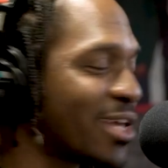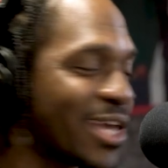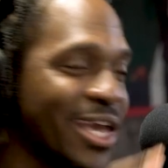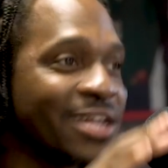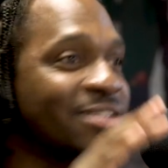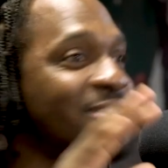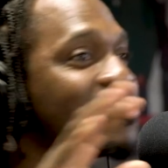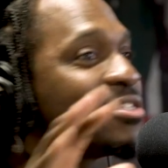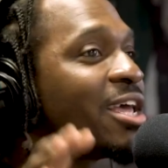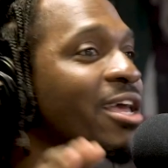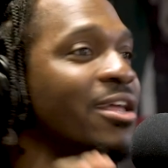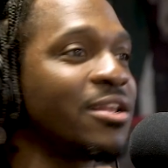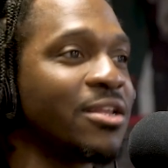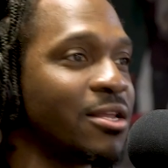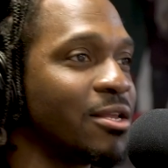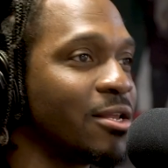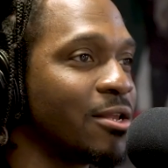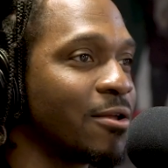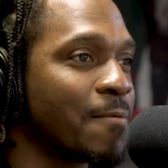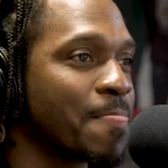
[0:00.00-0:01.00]
Can't stand
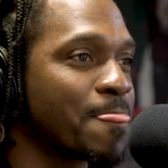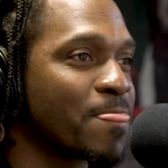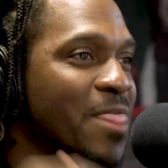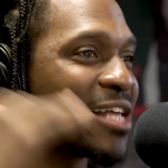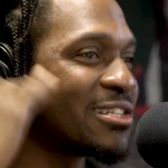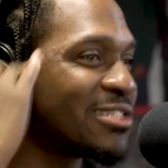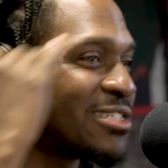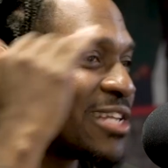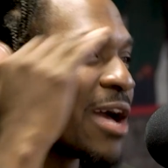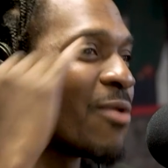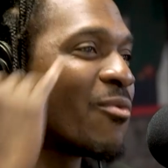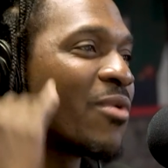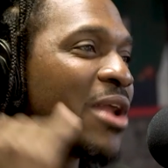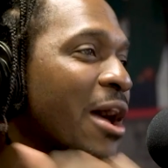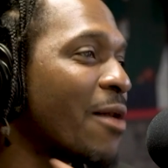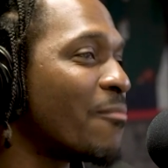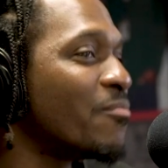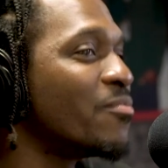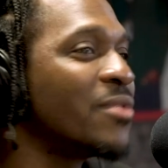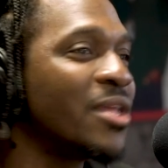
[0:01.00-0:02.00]
it. Really? That's not what
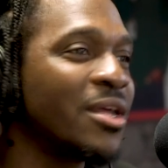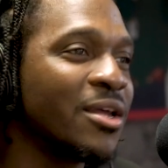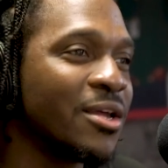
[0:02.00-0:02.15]
I'm. Hey,